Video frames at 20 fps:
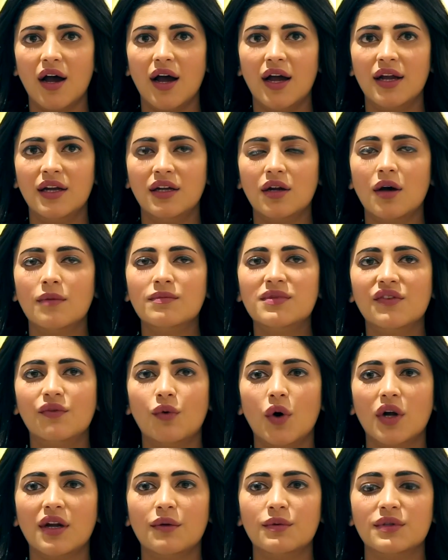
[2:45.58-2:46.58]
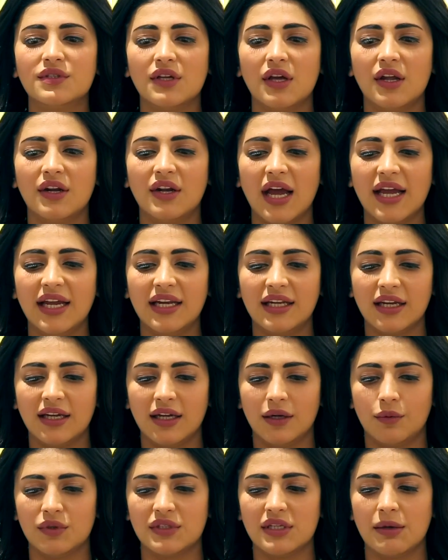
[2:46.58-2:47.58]
in terms of what I was writing,
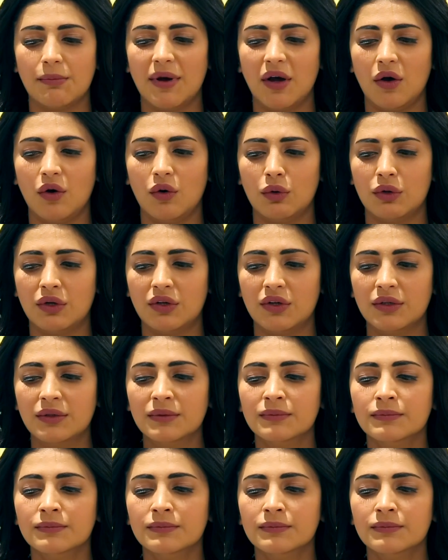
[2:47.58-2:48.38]
it was about,